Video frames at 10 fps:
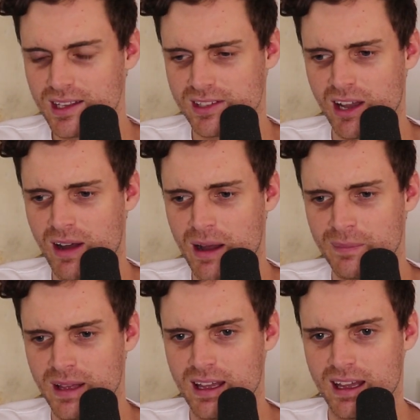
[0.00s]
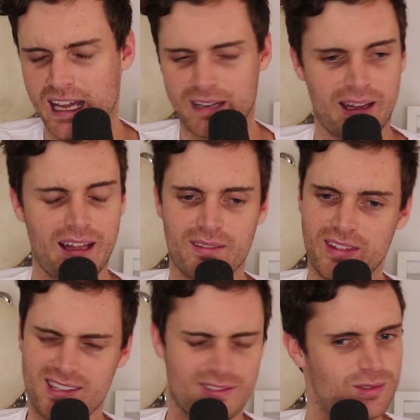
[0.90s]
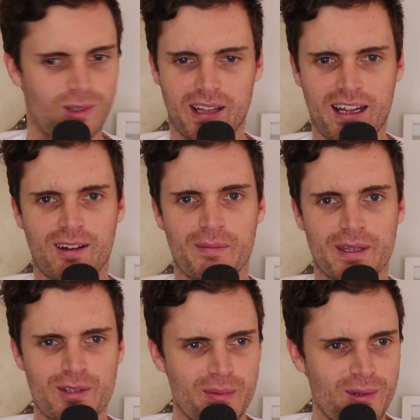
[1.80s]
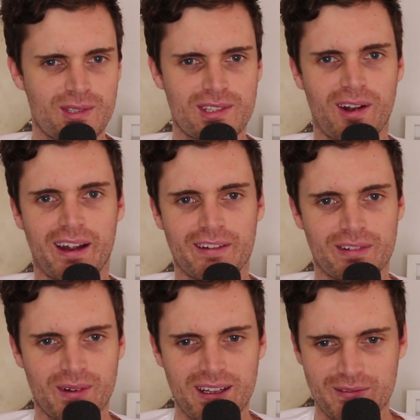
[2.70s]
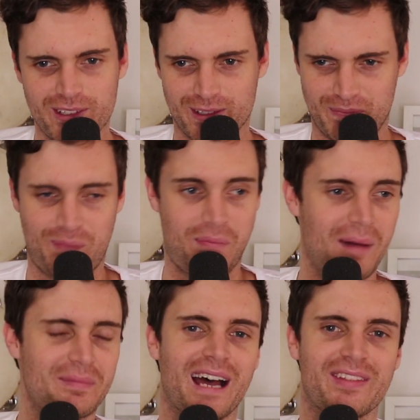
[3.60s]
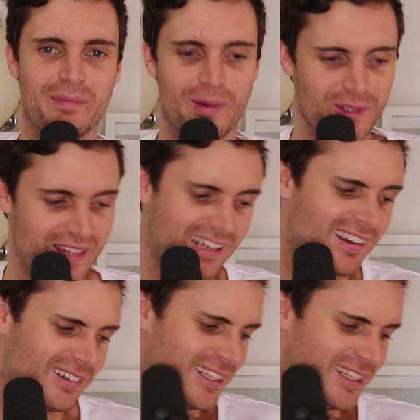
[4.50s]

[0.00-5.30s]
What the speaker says: So, anyway, that got miserable. Sorry, everyone. Just bummed out the mood there.